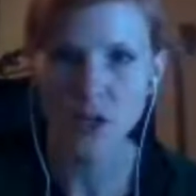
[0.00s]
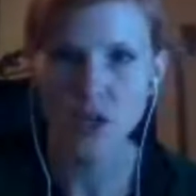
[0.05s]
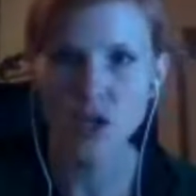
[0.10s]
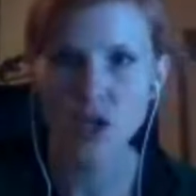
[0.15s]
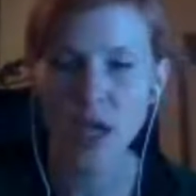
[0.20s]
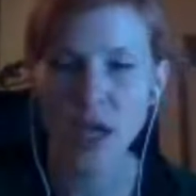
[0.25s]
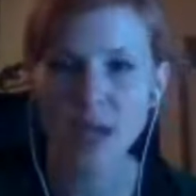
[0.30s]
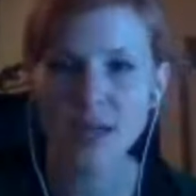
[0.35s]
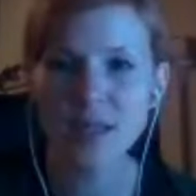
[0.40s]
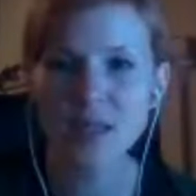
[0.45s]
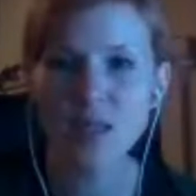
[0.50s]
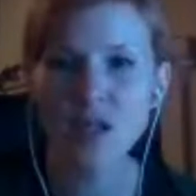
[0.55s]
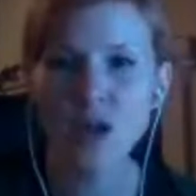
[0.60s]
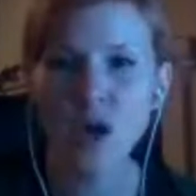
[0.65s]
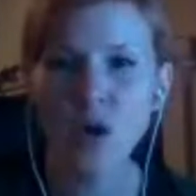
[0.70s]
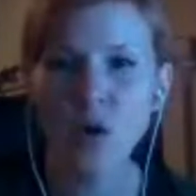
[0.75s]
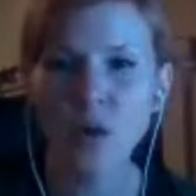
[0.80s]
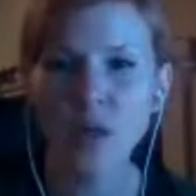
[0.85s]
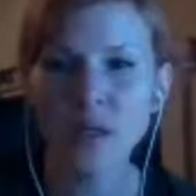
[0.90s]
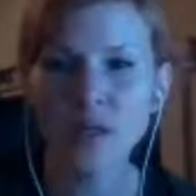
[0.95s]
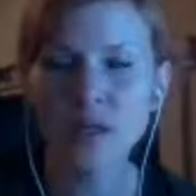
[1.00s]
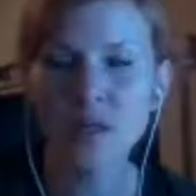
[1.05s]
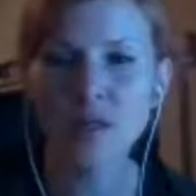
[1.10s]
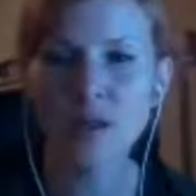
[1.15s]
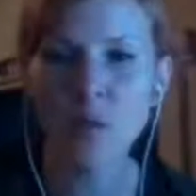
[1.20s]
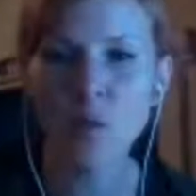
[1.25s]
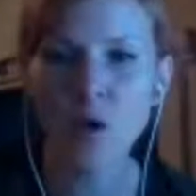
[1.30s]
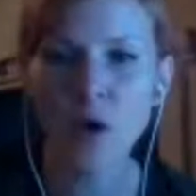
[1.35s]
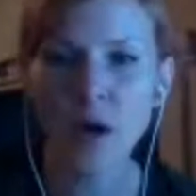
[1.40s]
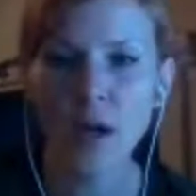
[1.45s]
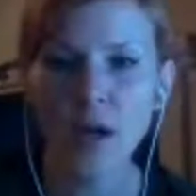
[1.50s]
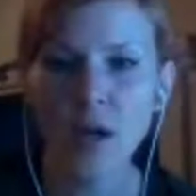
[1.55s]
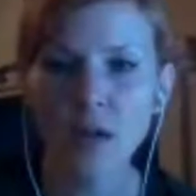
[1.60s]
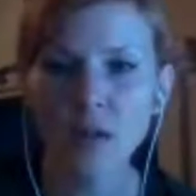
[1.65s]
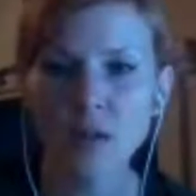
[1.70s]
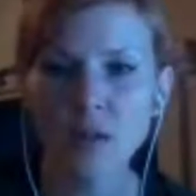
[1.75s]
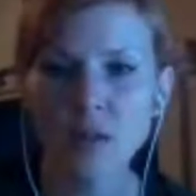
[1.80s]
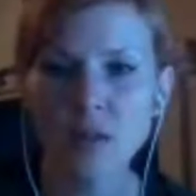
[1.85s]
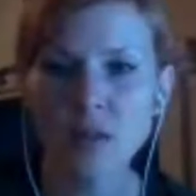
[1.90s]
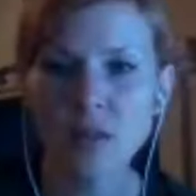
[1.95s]
She has to go in somewhere
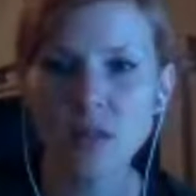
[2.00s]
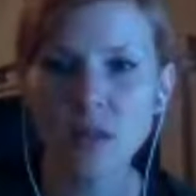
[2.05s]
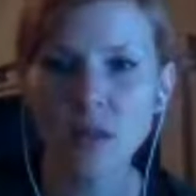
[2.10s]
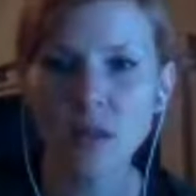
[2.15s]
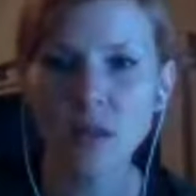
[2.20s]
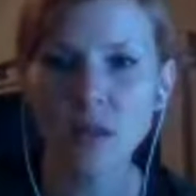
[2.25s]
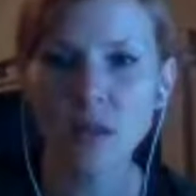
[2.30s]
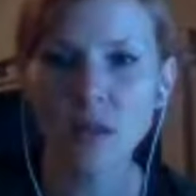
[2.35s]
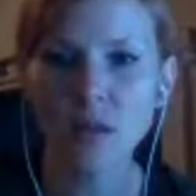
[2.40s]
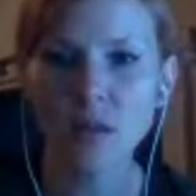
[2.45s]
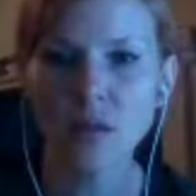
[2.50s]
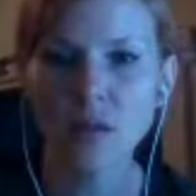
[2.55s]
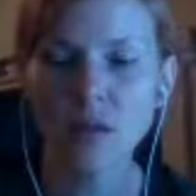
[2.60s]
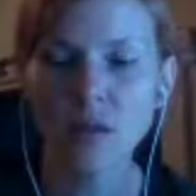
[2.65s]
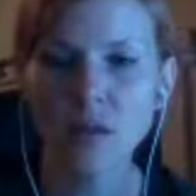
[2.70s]
else to